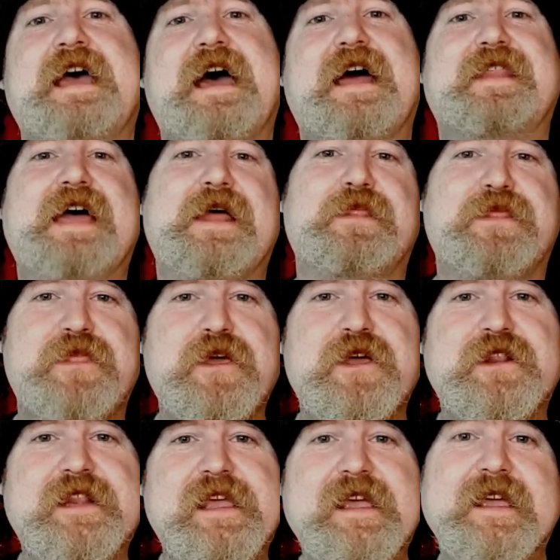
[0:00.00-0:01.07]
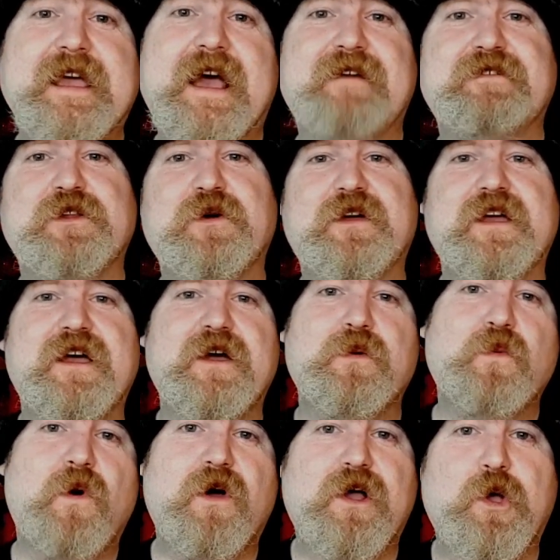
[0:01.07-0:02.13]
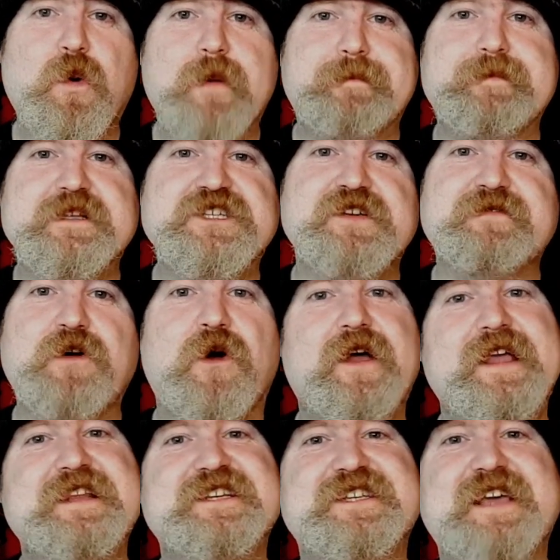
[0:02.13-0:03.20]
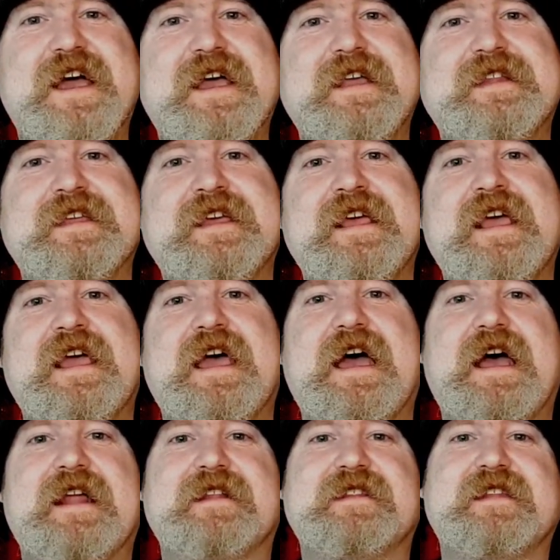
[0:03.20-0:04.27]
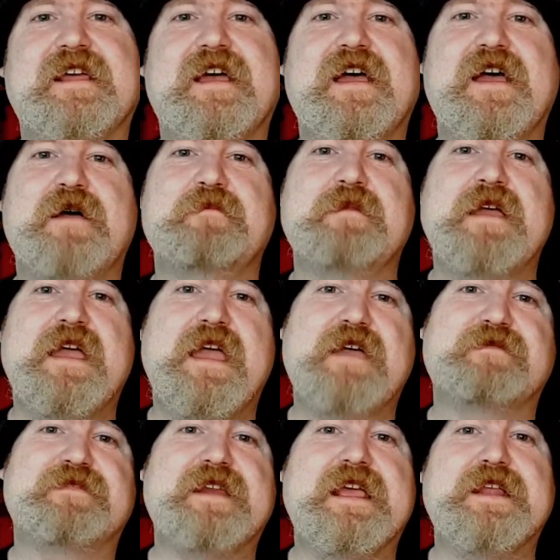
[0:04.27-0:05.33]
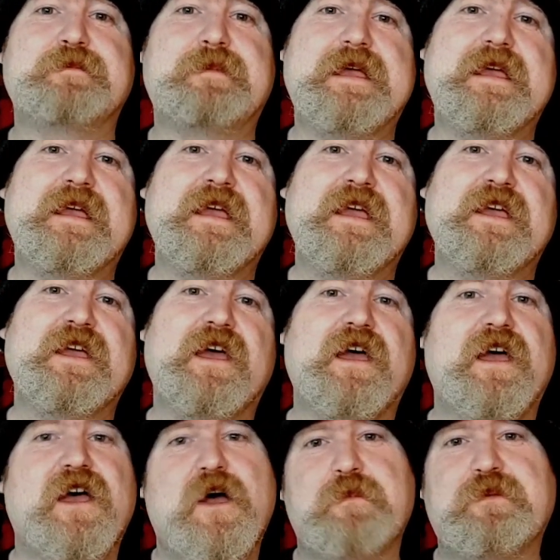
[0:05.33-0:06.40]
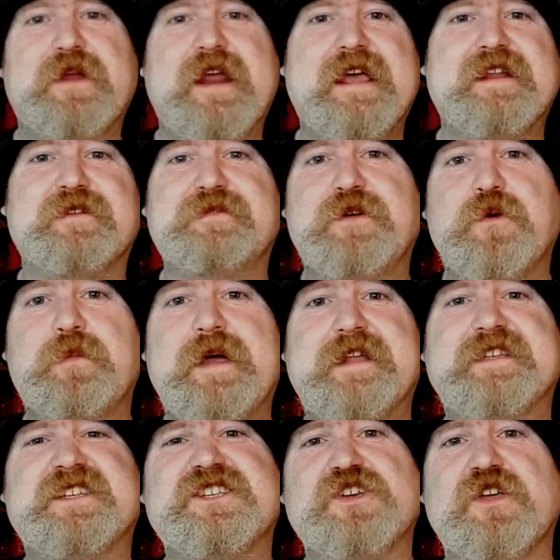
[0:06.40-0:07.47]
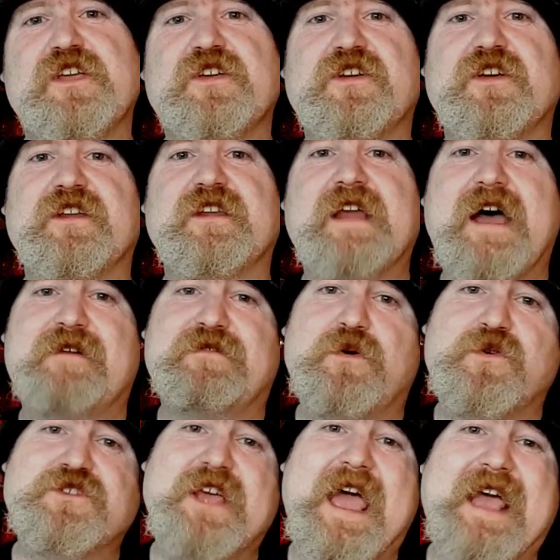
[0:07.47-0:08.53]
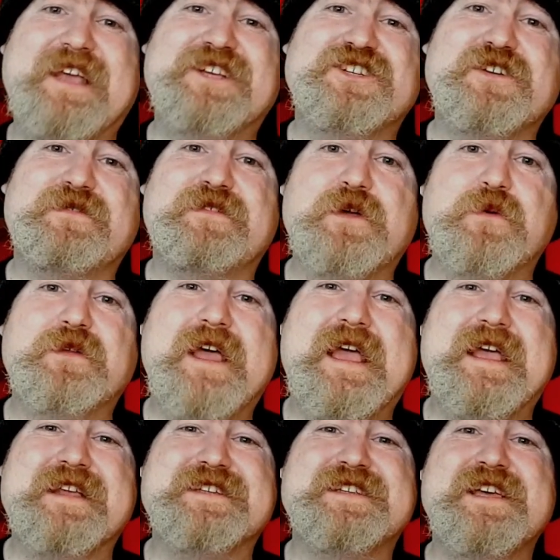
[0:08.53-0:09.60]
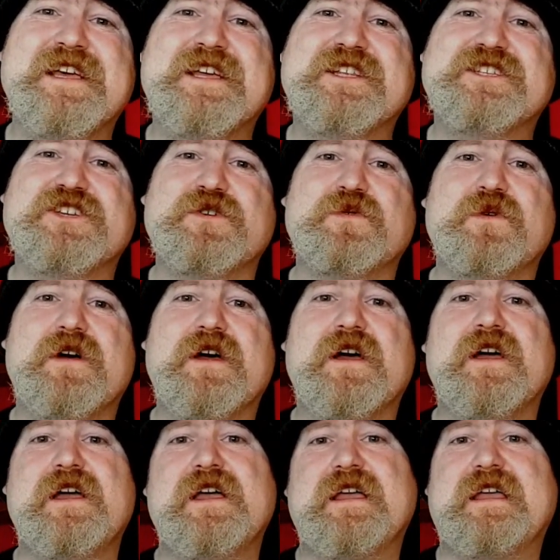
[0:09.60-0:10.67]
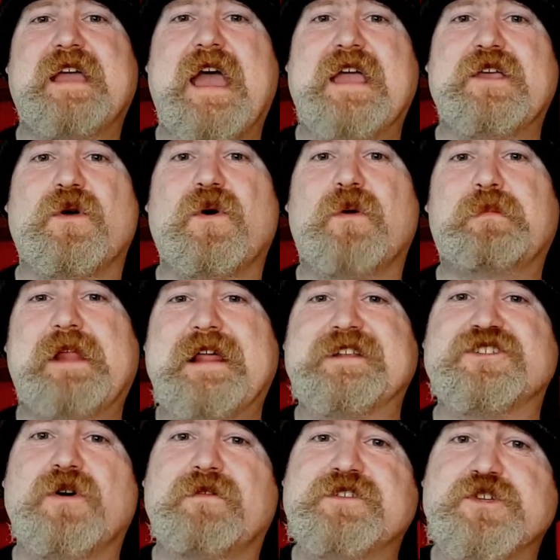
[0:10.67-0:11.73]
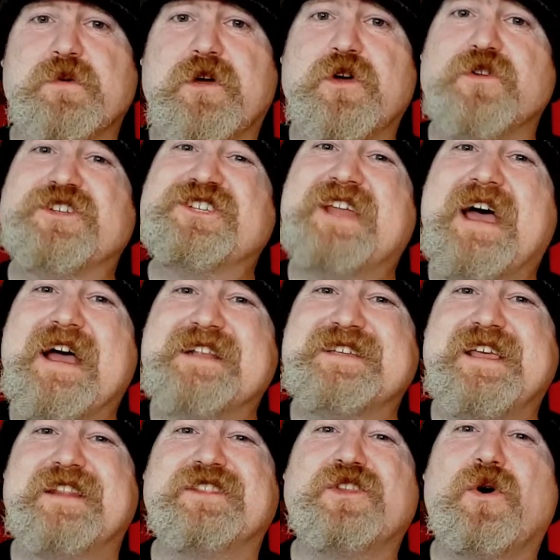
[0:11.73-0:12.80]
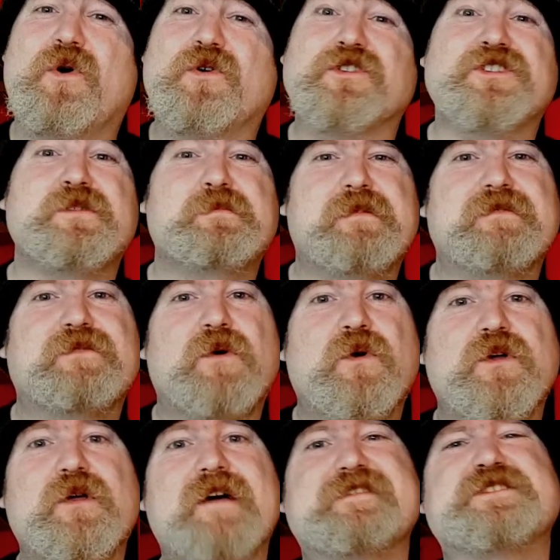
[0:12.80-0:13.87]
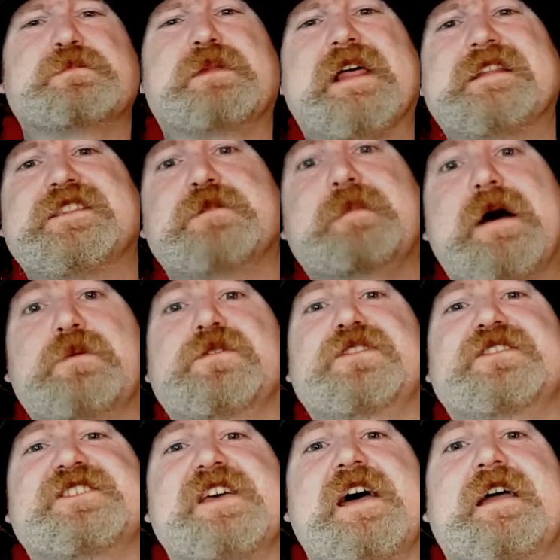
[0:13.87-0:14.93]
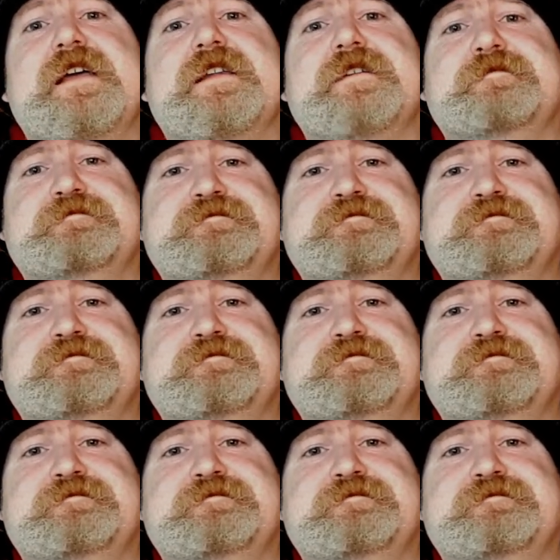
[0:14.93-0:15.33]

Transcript: And then thirdly, have a look at what equipment you've got inside, and if need be, upgrade a few bits so you can have those extra few days to get your plants off to a good start indoors before you have to plant them outside.